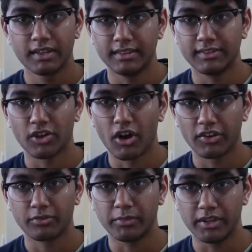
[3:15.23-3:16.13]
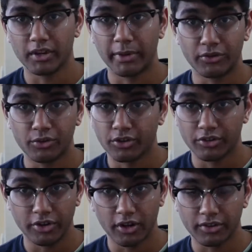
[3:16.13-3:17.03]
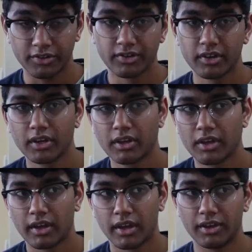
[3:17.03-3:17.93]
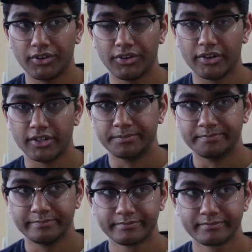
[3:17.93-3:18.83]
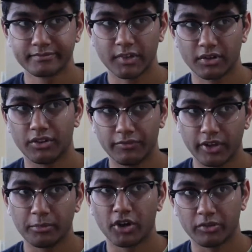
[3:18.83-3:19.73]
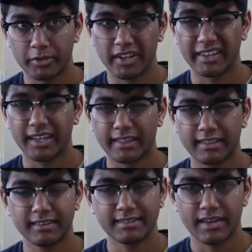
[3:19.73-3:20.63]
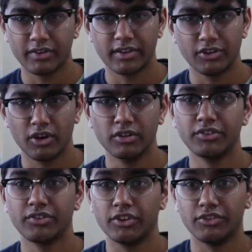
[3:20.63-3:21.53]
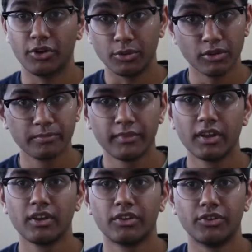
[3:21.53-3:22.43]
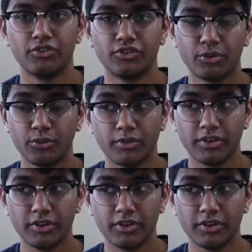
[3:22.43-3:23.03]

This cost me about $200, and the film cost me I think $17 in total to shoot